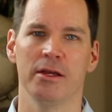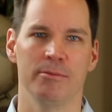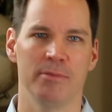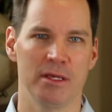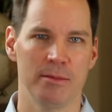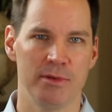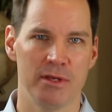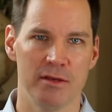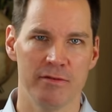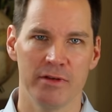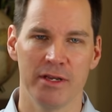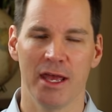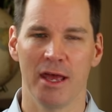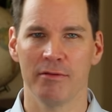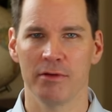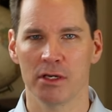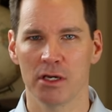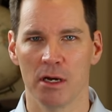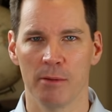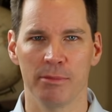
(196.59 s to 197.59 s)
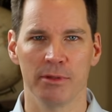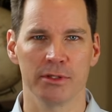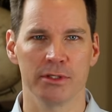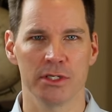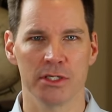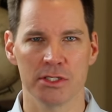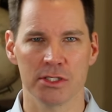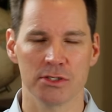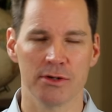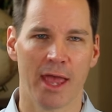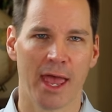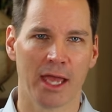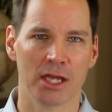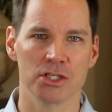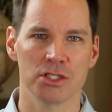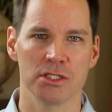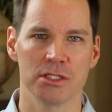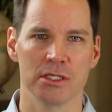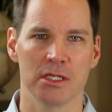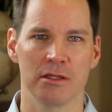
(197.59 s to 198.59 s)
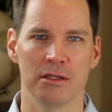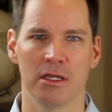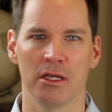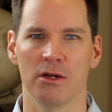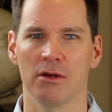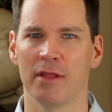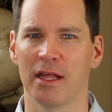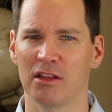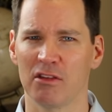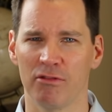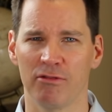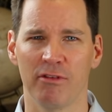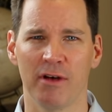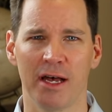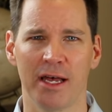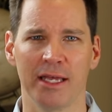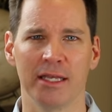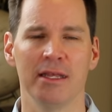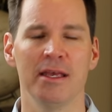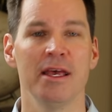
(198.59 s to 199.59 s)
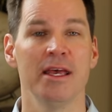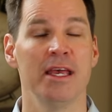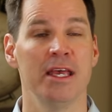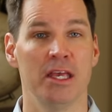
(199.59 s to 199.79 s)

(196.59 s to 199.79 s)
Maybe even have a couple of distractions in there, that's fine.